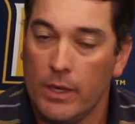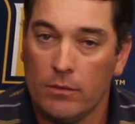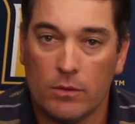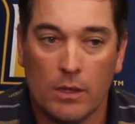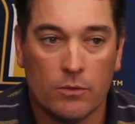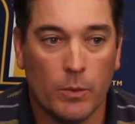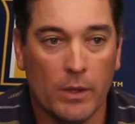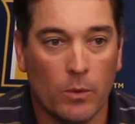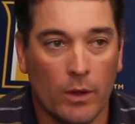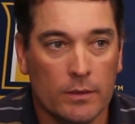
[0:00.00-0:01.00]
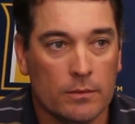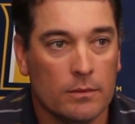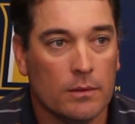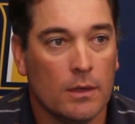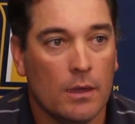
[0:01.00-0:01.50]
It's week one
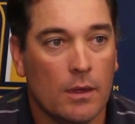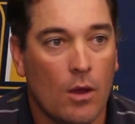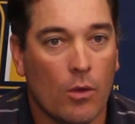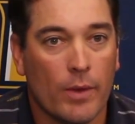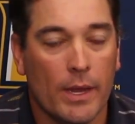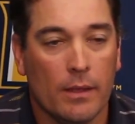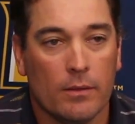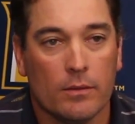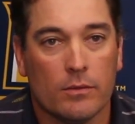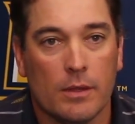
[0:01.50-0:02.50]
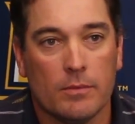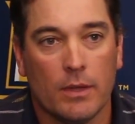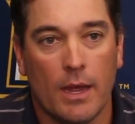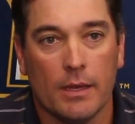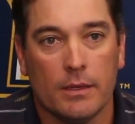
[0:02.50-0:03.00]
already. Seems
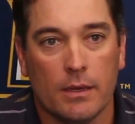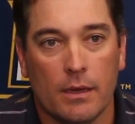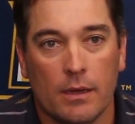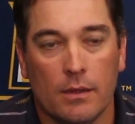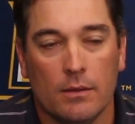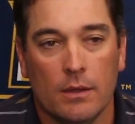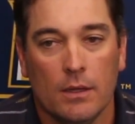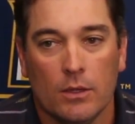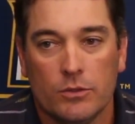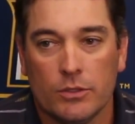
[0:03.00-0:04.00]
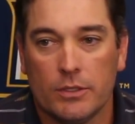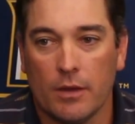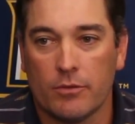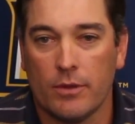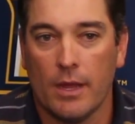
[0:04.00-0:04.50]
like just
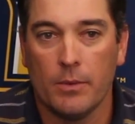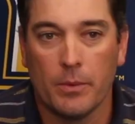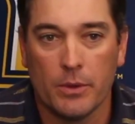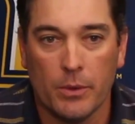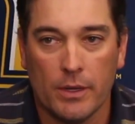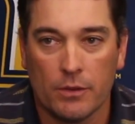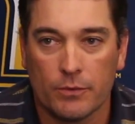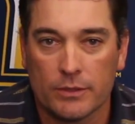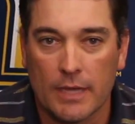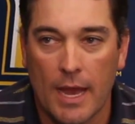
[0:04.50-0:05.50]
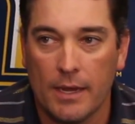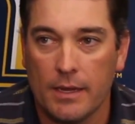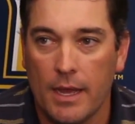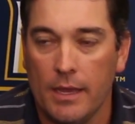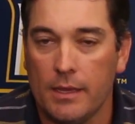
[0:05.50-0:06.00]
yesterday we were doing this for
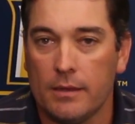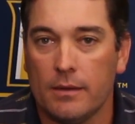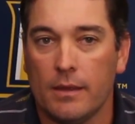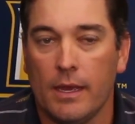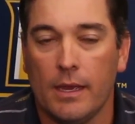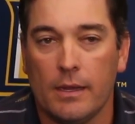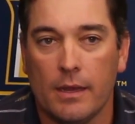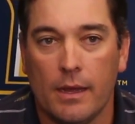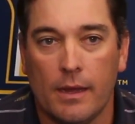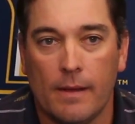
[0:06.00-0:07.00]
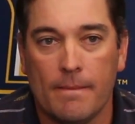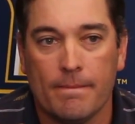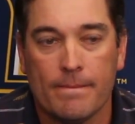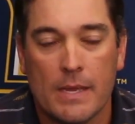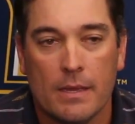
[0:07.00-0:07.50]
signing day, and
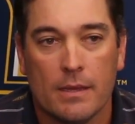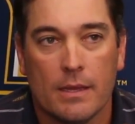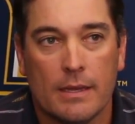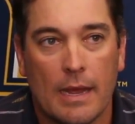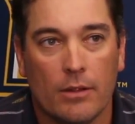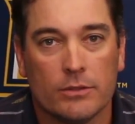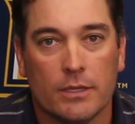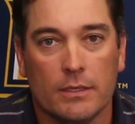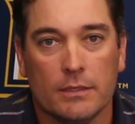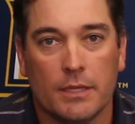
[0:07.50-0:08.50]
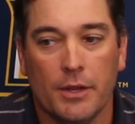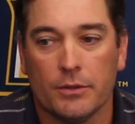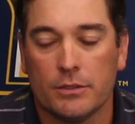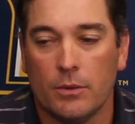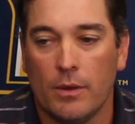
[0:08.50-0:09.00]
now all of a sudden it's
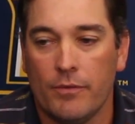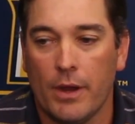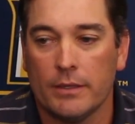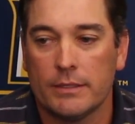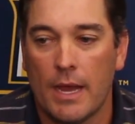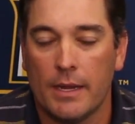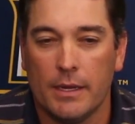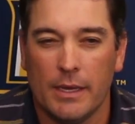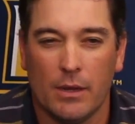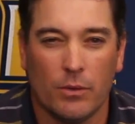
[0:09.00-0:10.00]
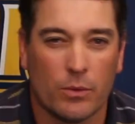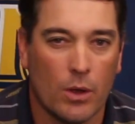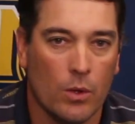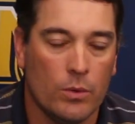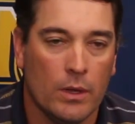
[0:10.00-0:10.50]
here. So very excited to get on the
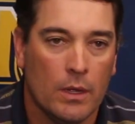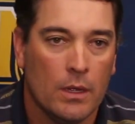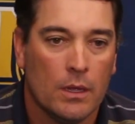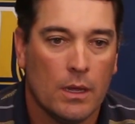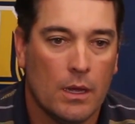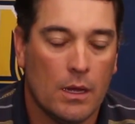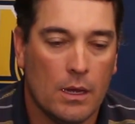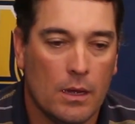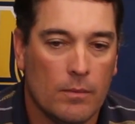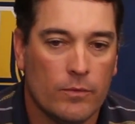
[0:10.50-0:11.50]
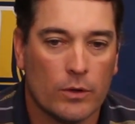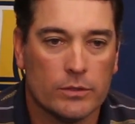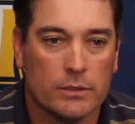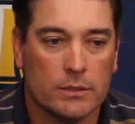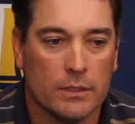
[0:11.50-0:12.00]
road
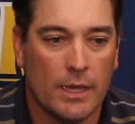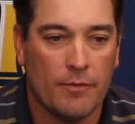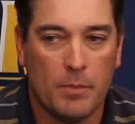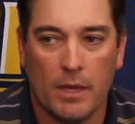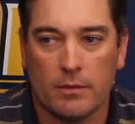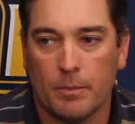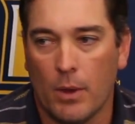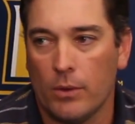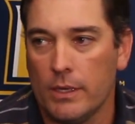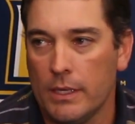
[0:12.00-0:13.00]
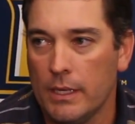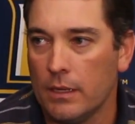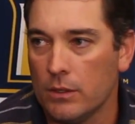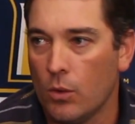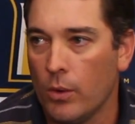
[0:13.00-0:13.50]
versus an FBS opponent in
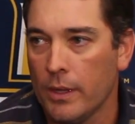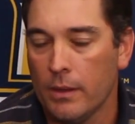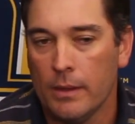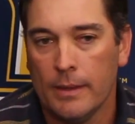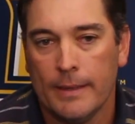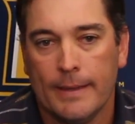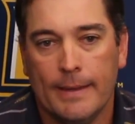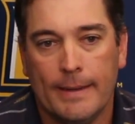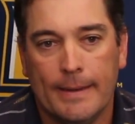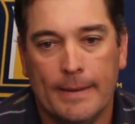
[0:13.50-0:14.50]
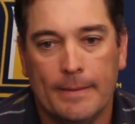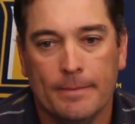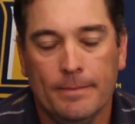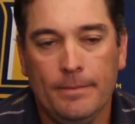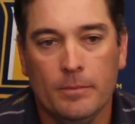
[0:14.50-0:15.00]
Illinois. It'll